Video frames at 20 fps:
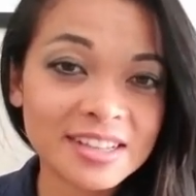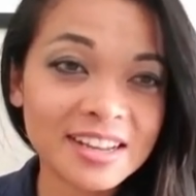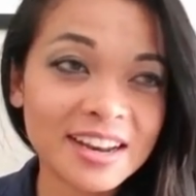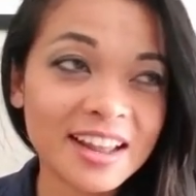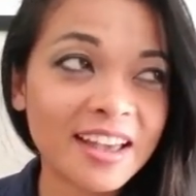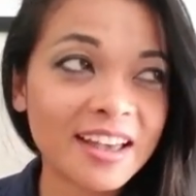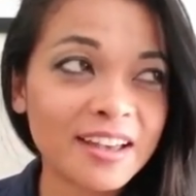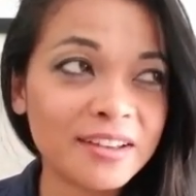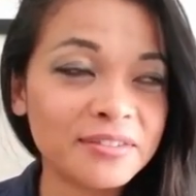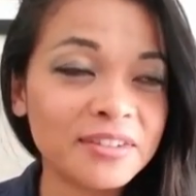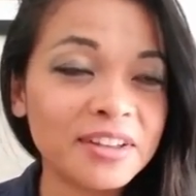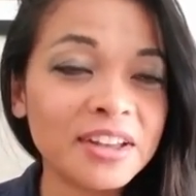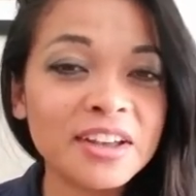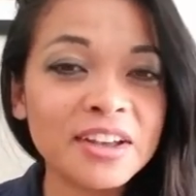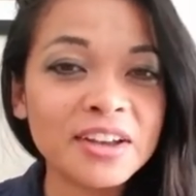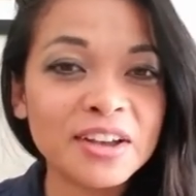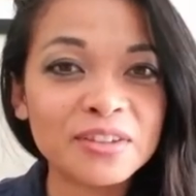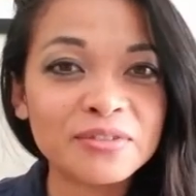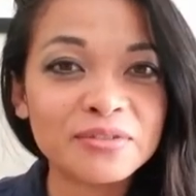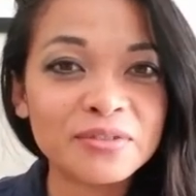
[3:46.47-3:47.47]
And I have
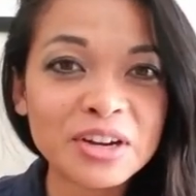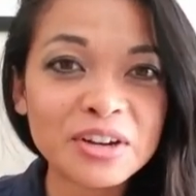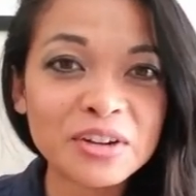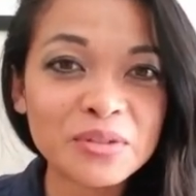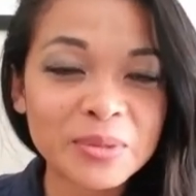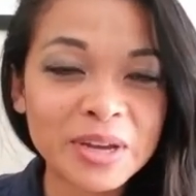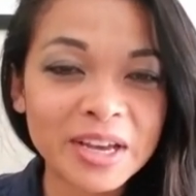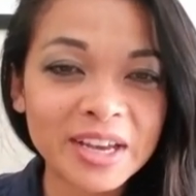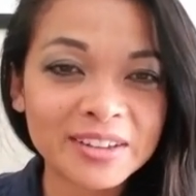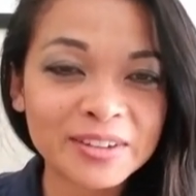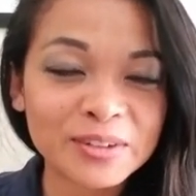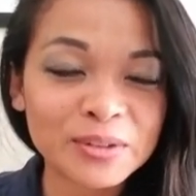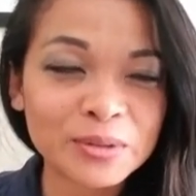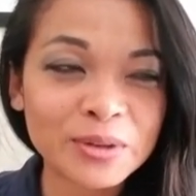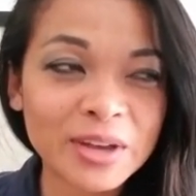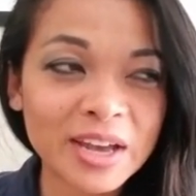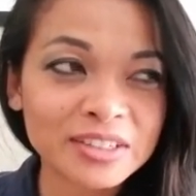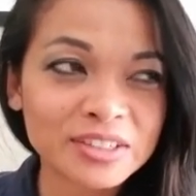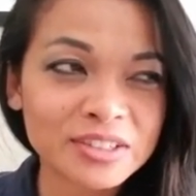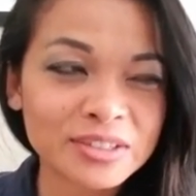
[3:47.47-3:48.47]
a friend of mine
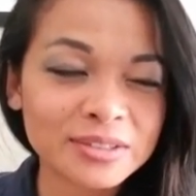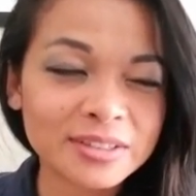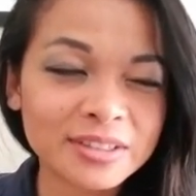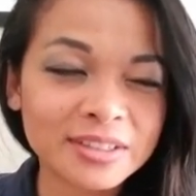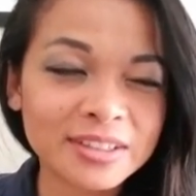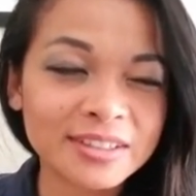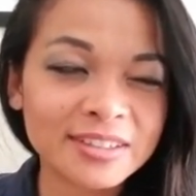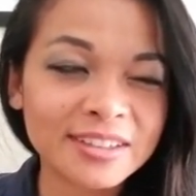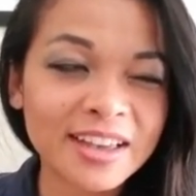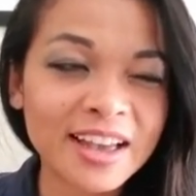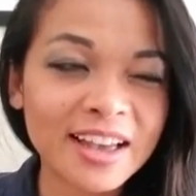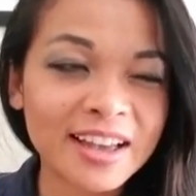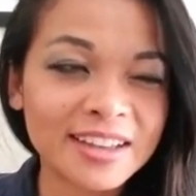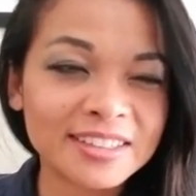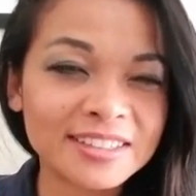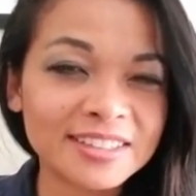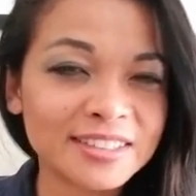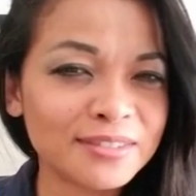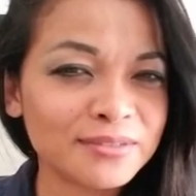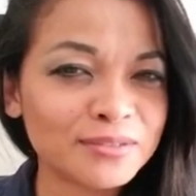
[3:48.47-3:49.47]
who actually
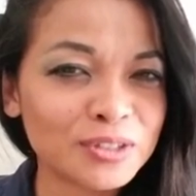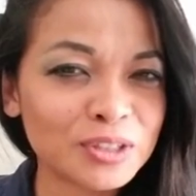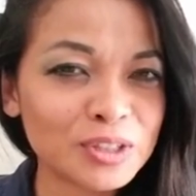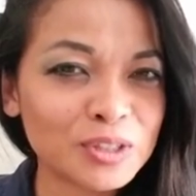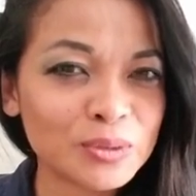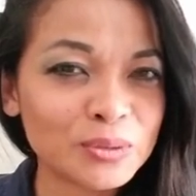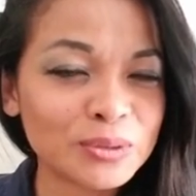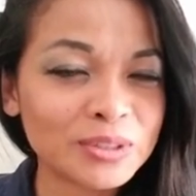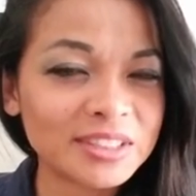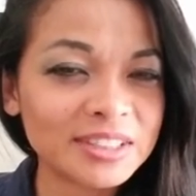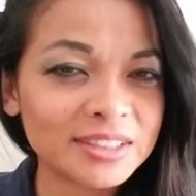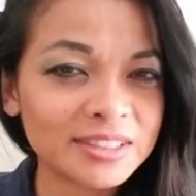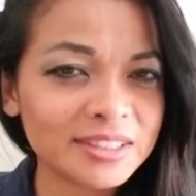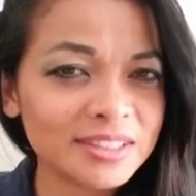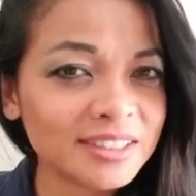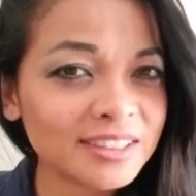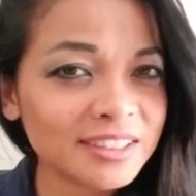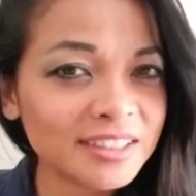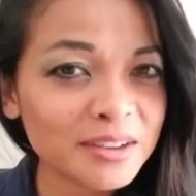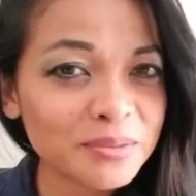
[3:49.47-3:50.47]
has a virtual
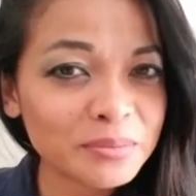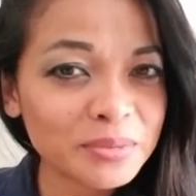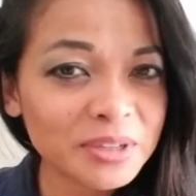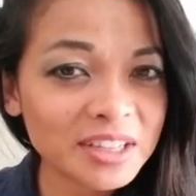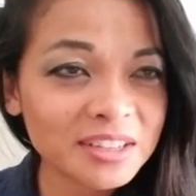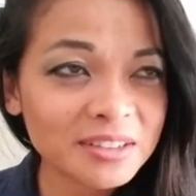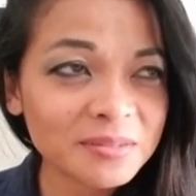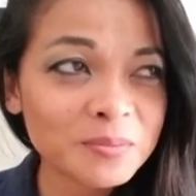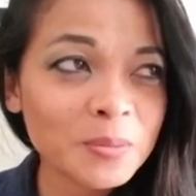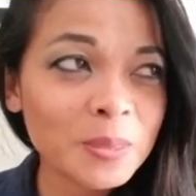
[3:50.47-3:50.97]
assistant company.